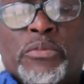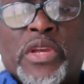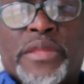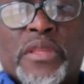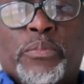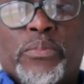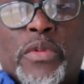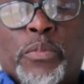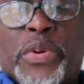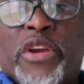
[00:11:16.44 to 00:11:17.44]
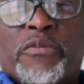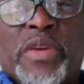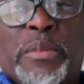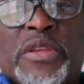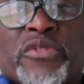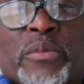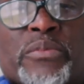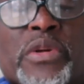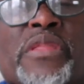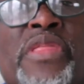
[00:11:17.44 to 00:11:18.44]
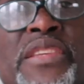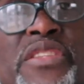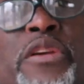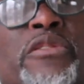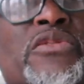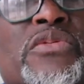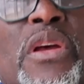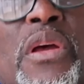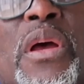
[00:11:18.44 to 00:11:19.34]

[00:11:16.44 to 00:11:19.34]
getting a pair of babies from this year's